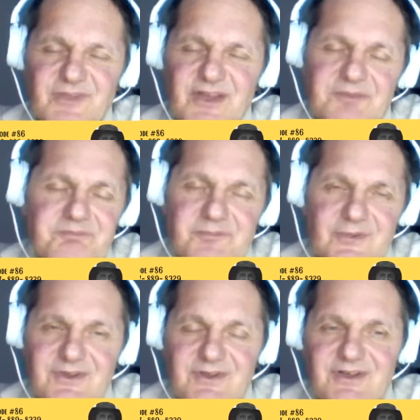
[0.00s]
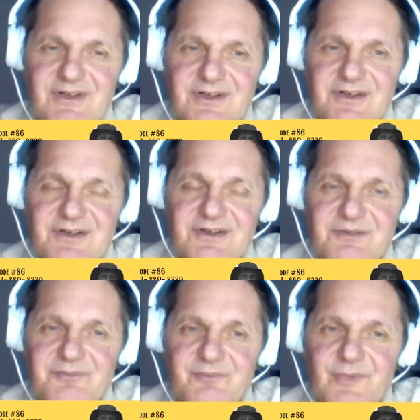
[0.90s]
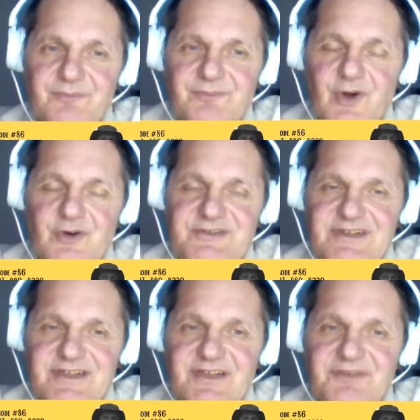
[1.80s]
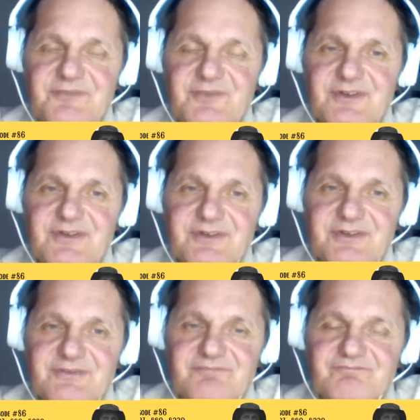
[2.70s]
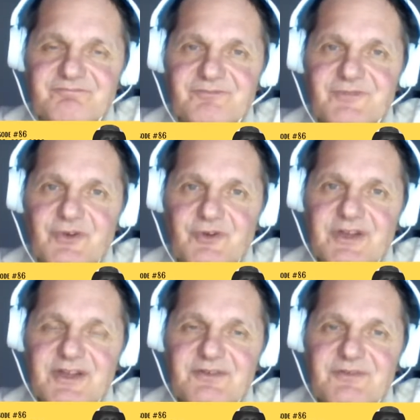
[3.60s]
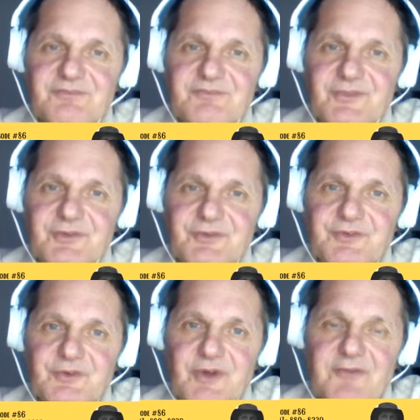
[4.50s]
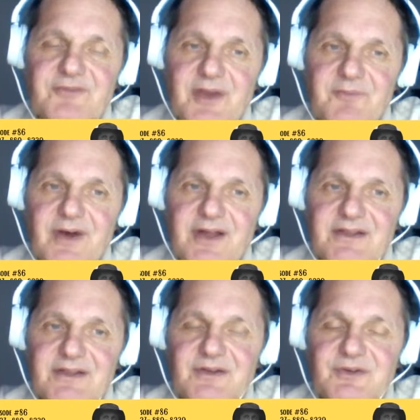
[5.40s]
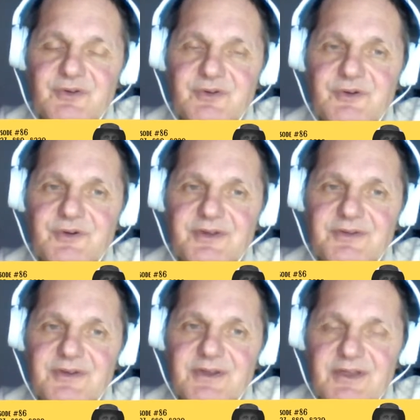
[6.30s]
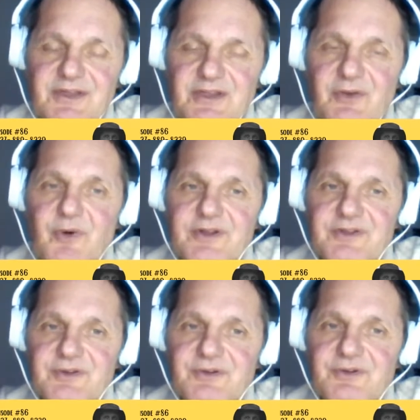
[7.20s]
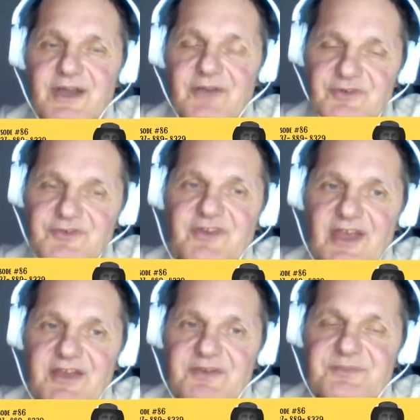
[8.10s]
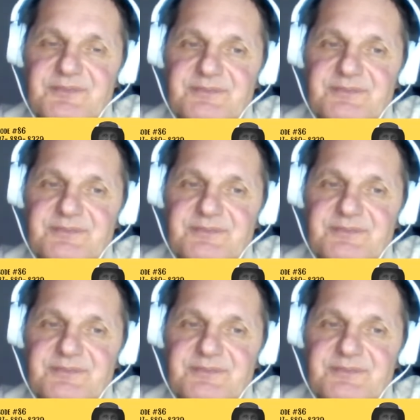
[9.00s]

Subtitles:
yeah, mostly you can, you have somebody who hear what you have to say.